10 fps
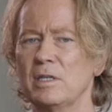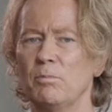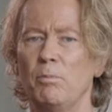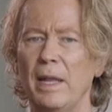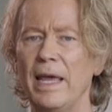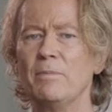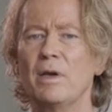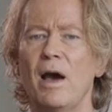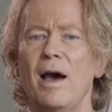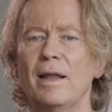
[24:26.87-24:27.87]
and blame
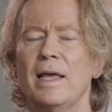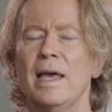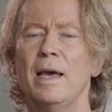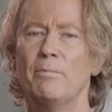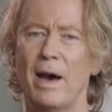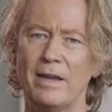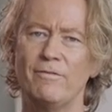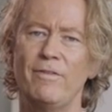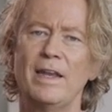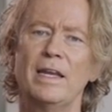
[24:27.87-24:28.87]
God by
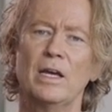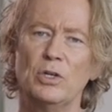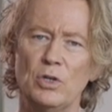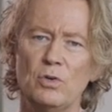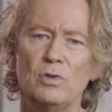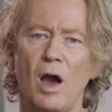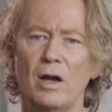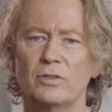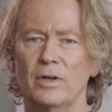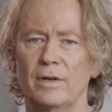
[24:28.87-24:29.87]
inventing a new
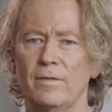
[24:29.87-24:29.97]
doctrine.